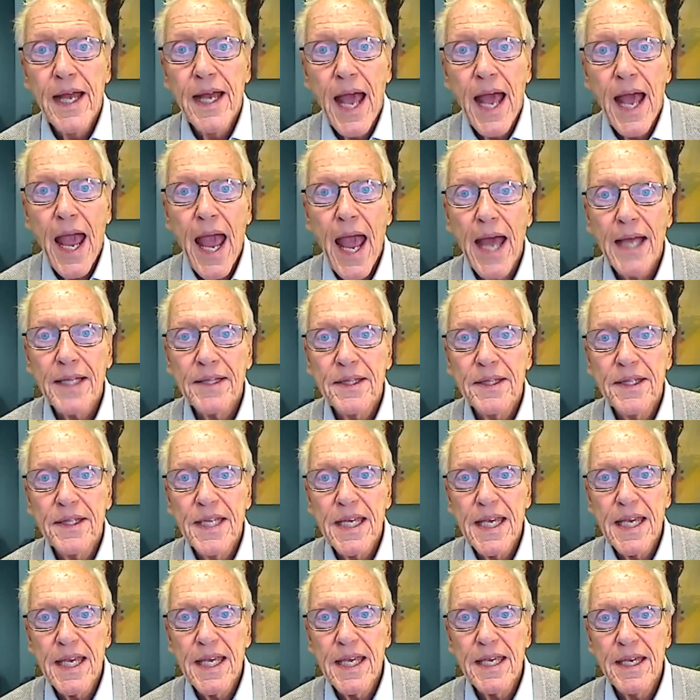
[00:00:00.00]
at
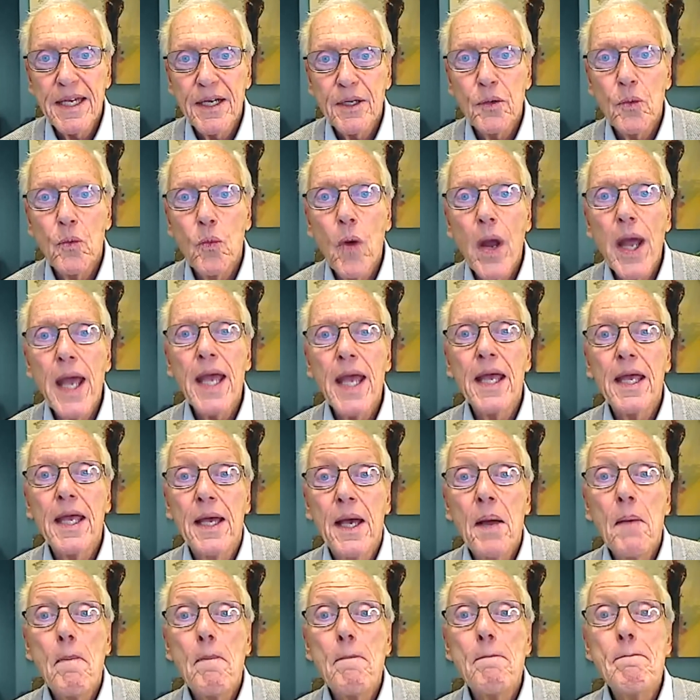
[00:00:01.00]
the way
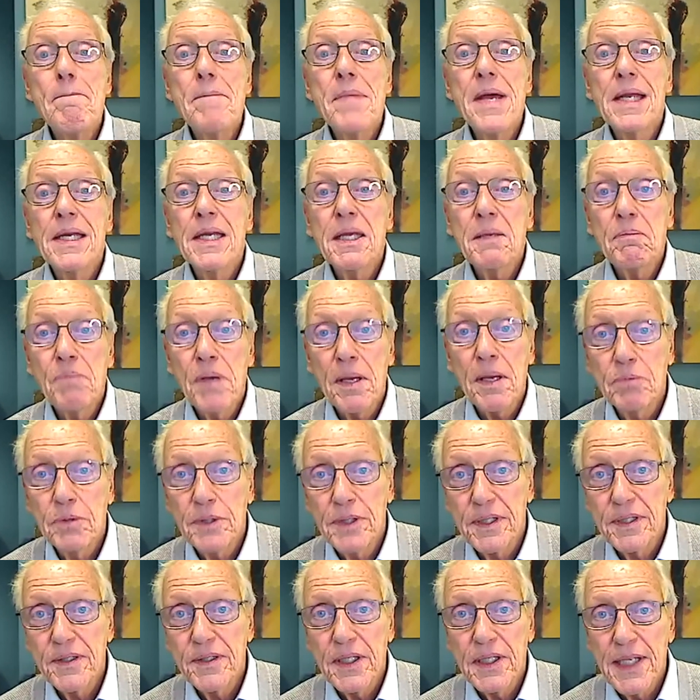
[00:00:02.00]
many people
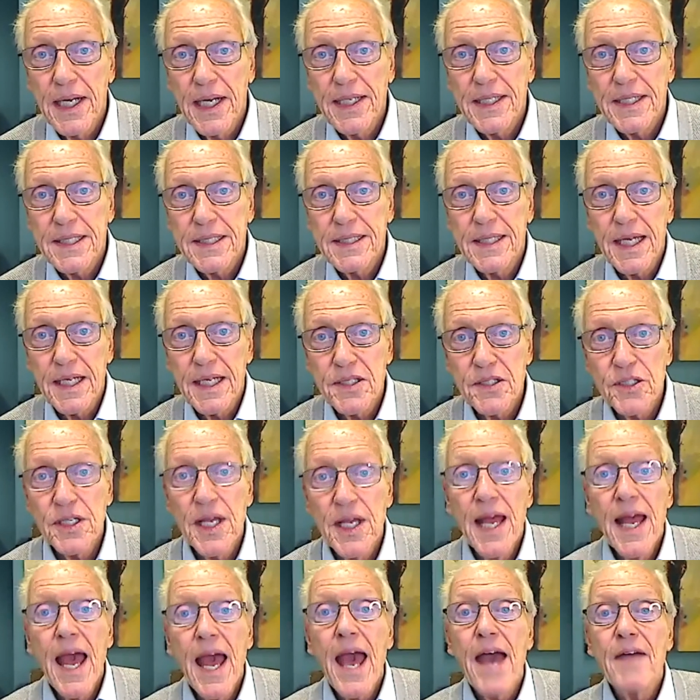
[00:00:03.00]
in the United States
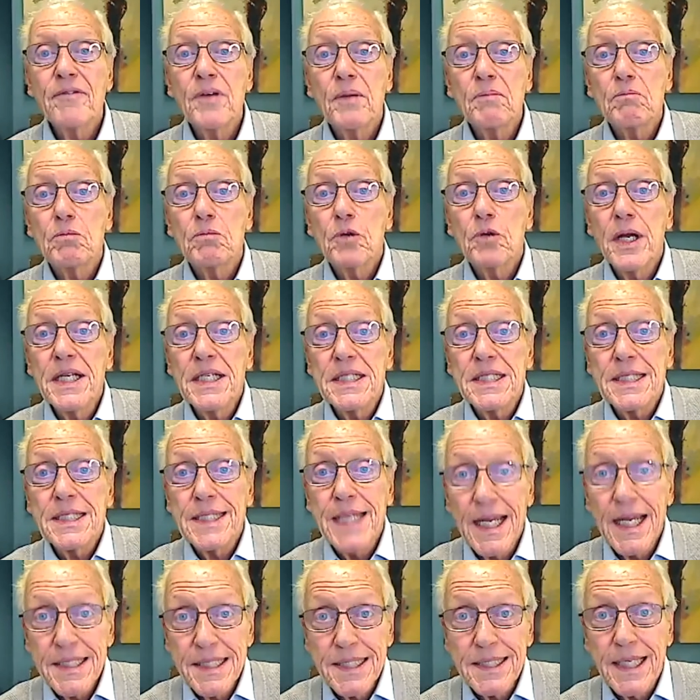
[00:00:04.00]
have embraced
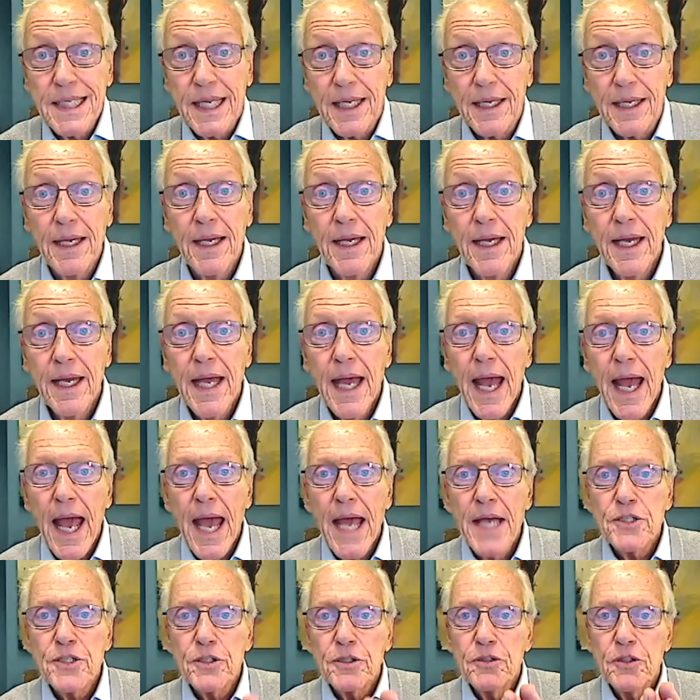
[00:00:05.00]
testing
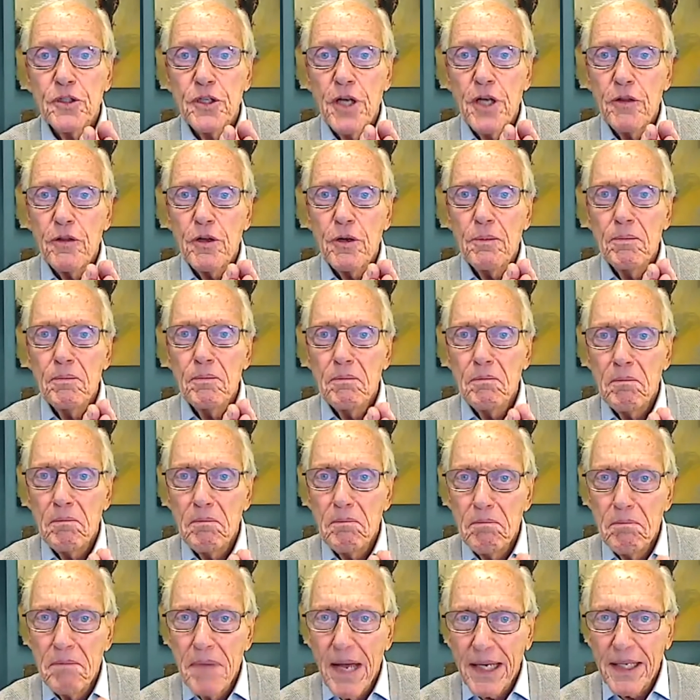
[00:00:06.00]
as another
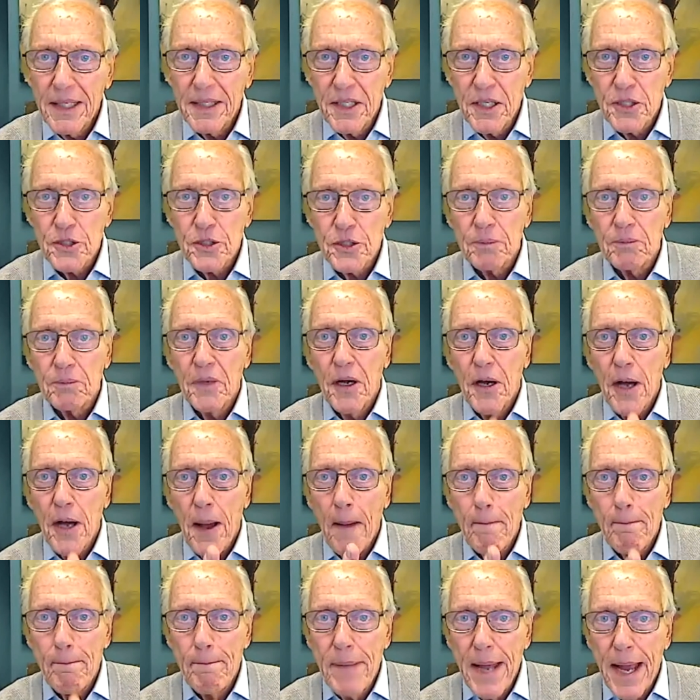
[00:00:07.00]
mechanism, a
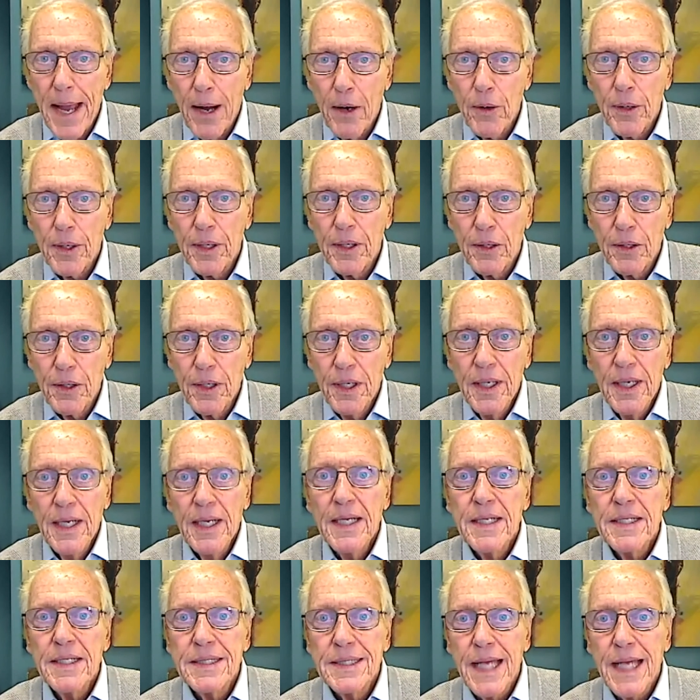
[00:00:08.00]
barrier
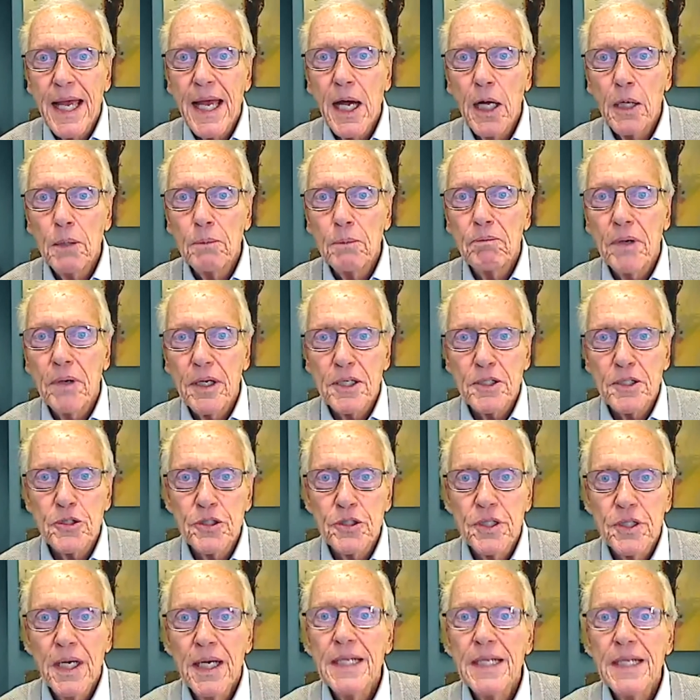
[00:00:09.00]
to help
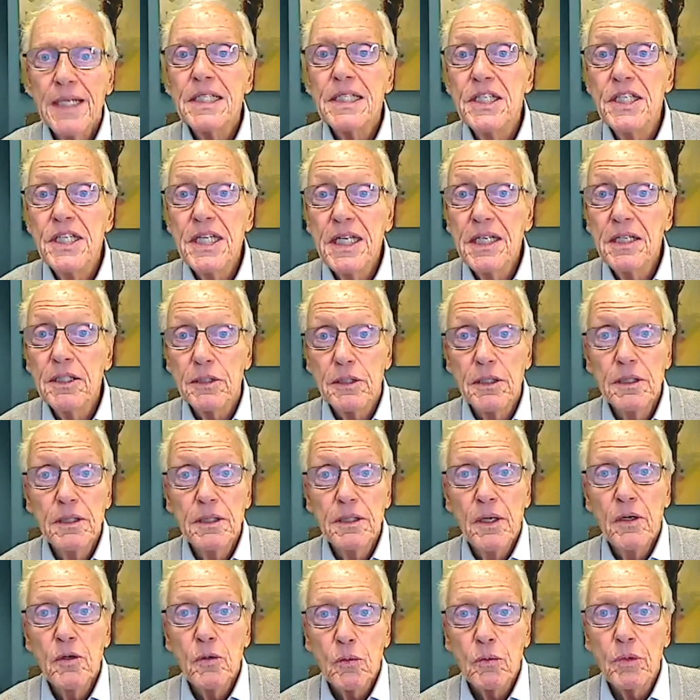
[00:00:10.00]
us deal
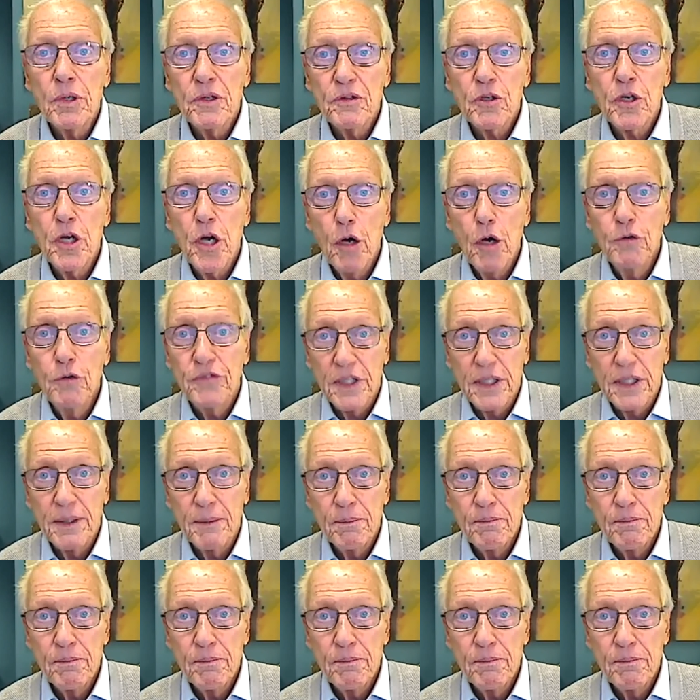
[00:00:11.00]
with COVID.